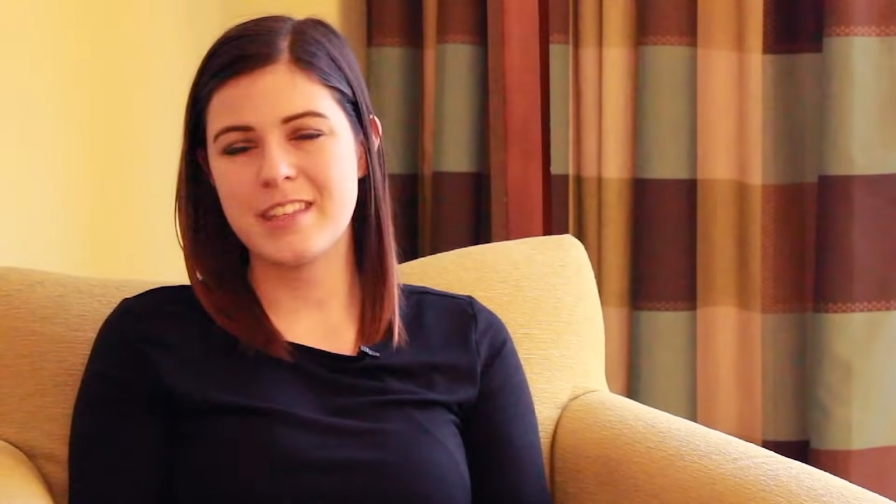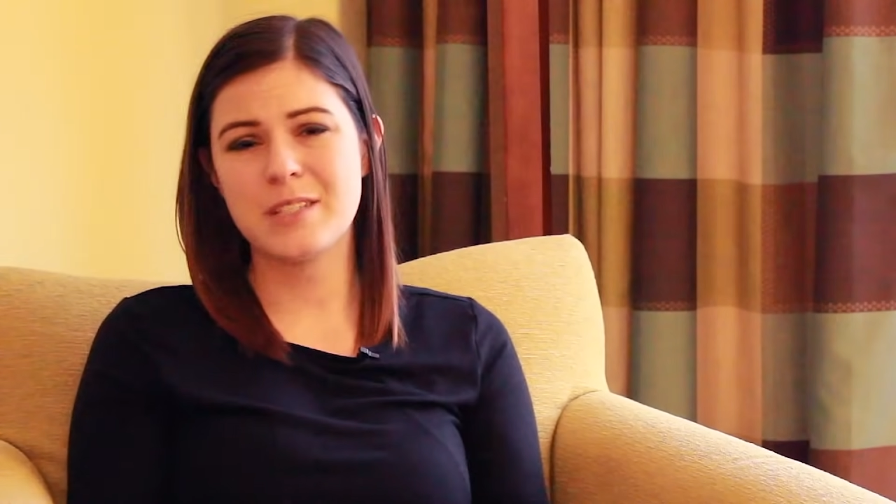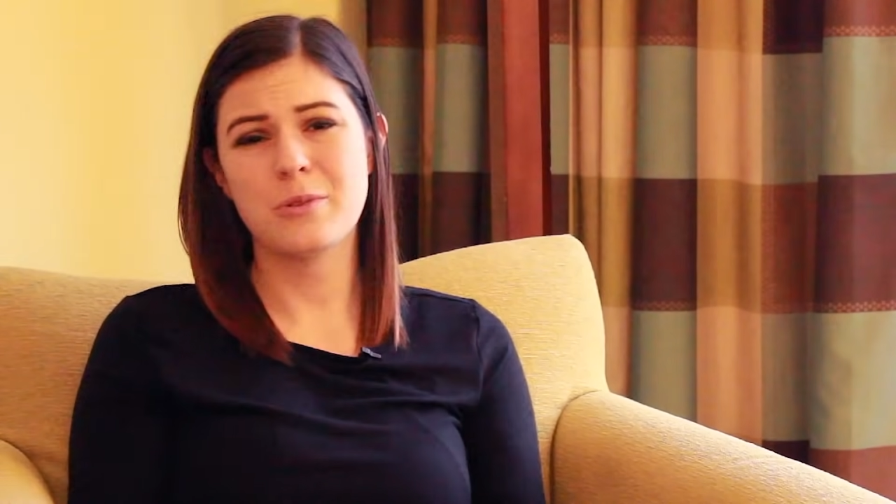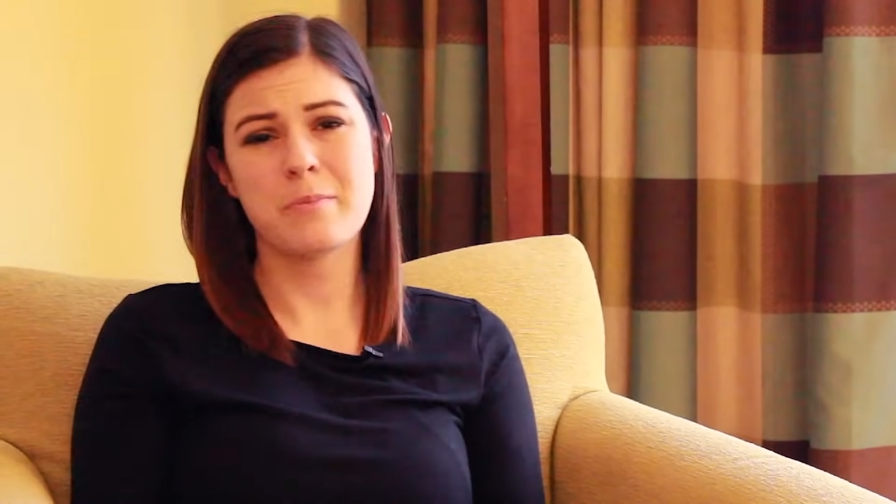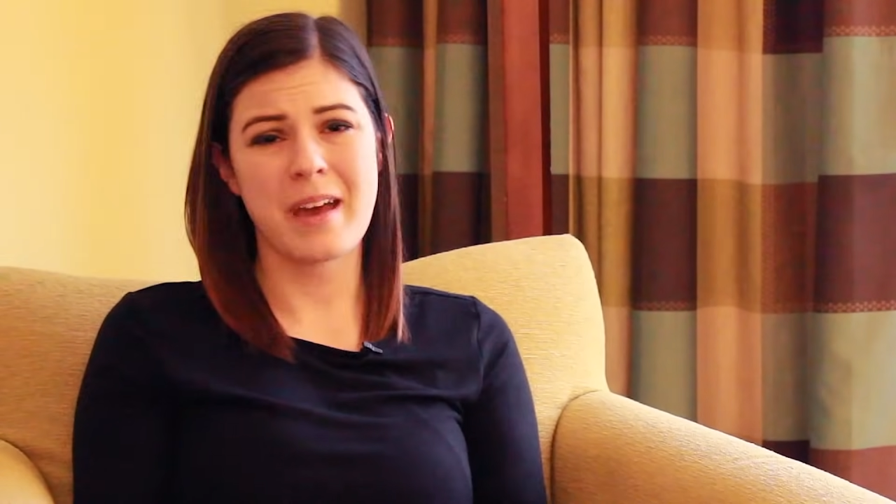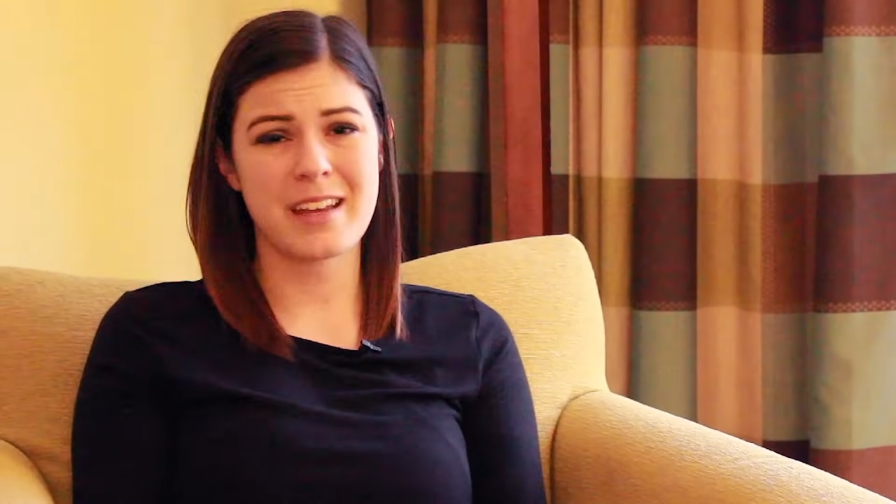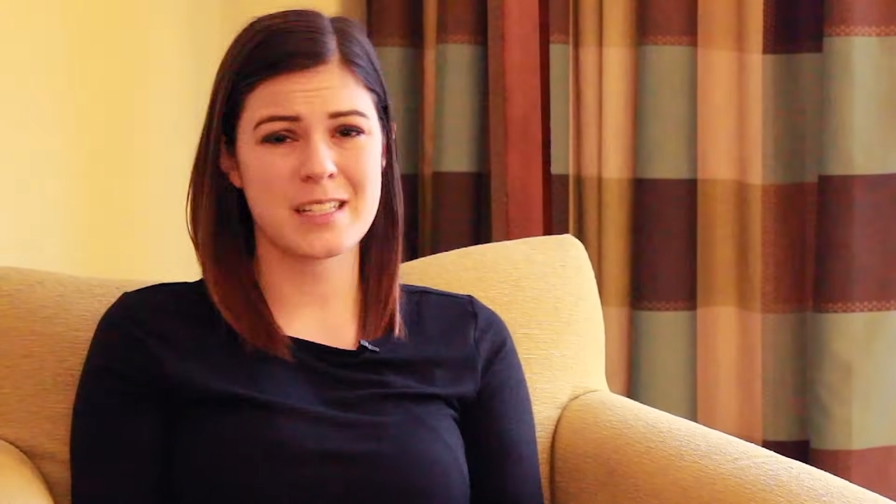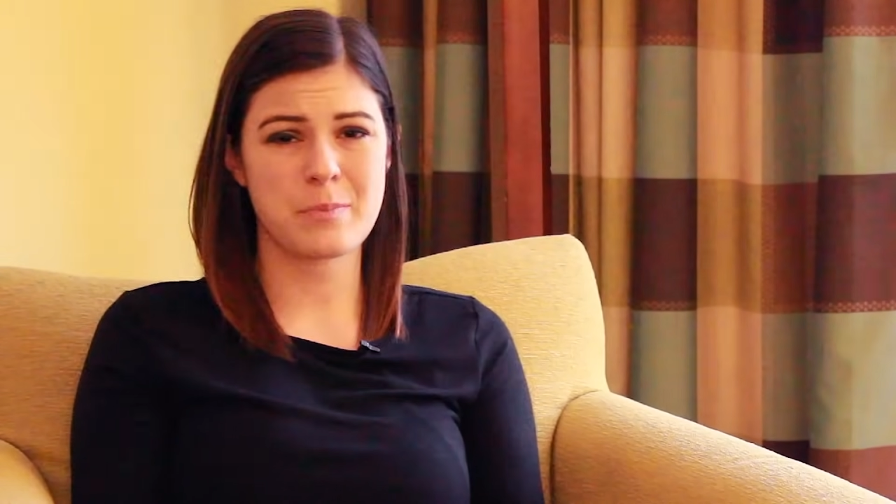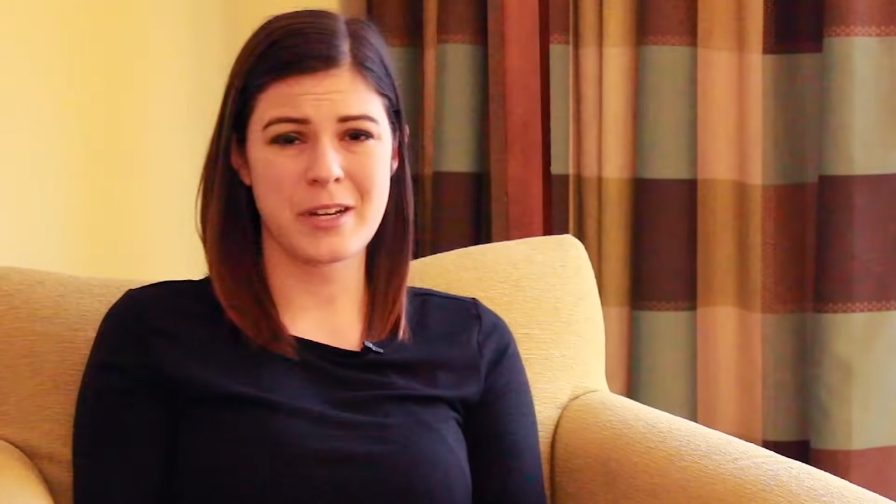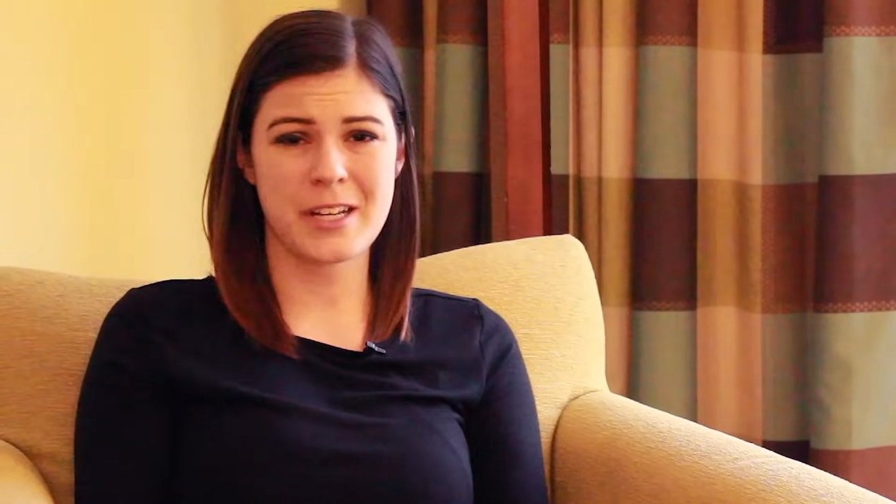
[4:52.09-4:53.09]
These were my
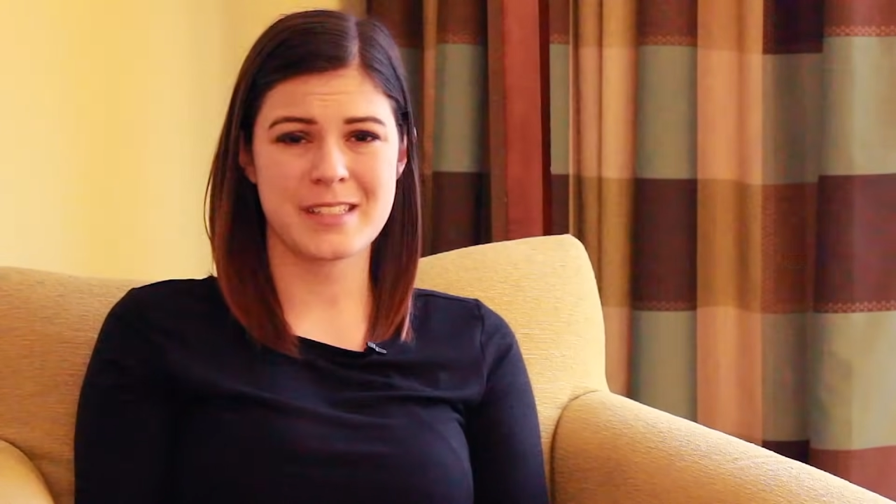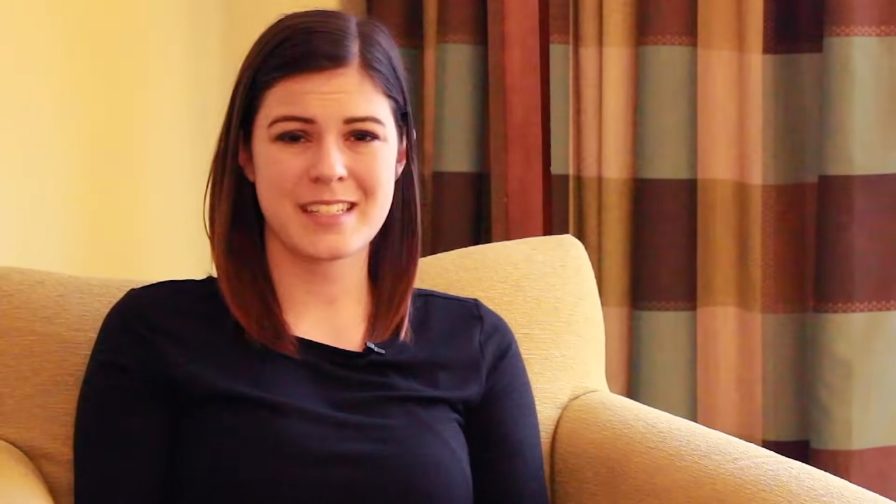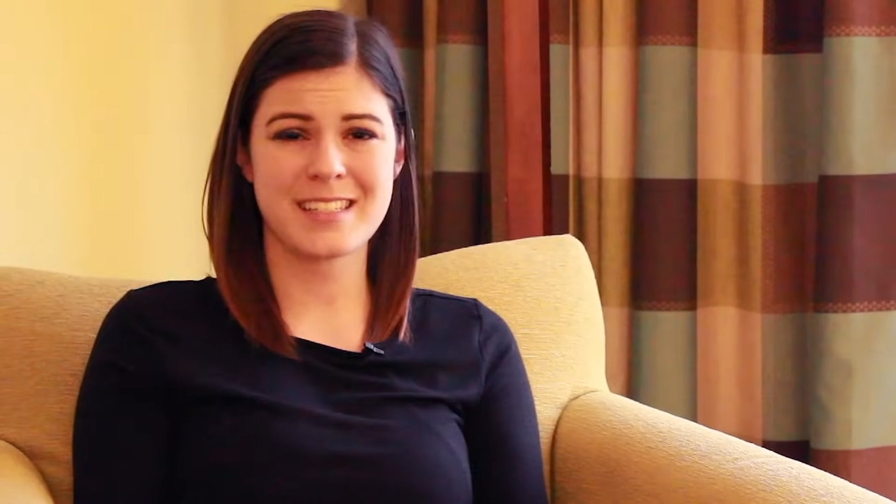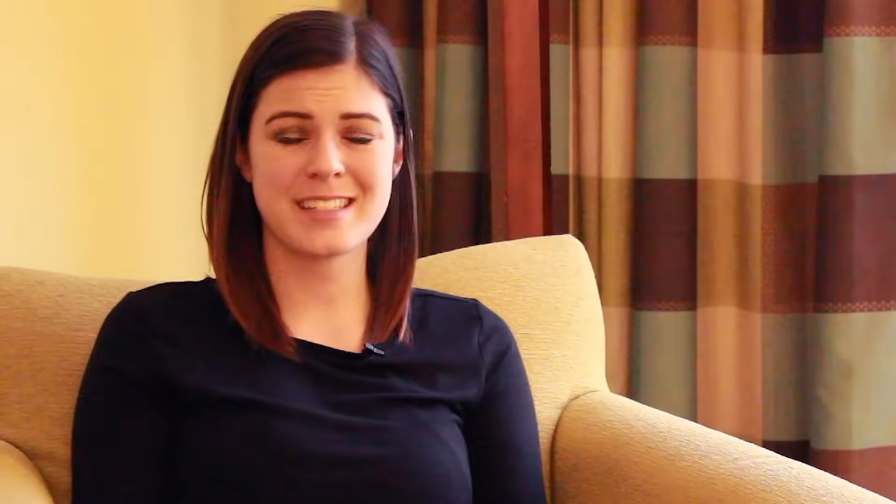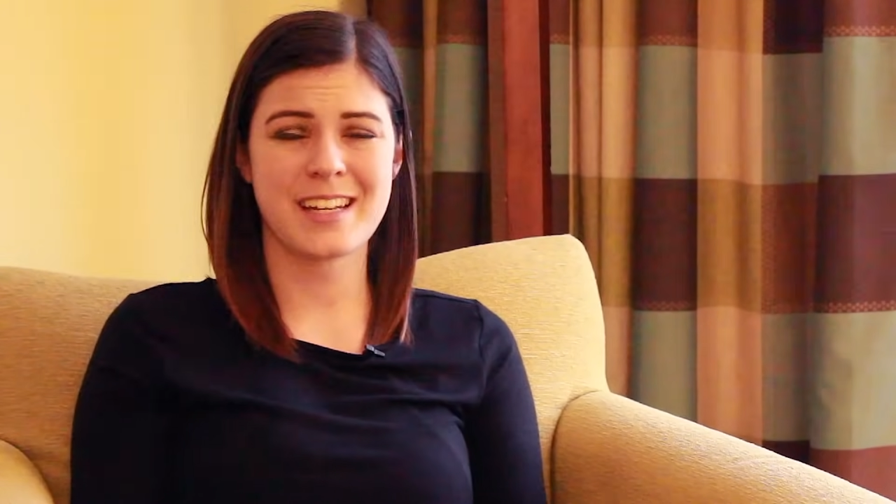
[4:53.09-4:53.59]
experiences,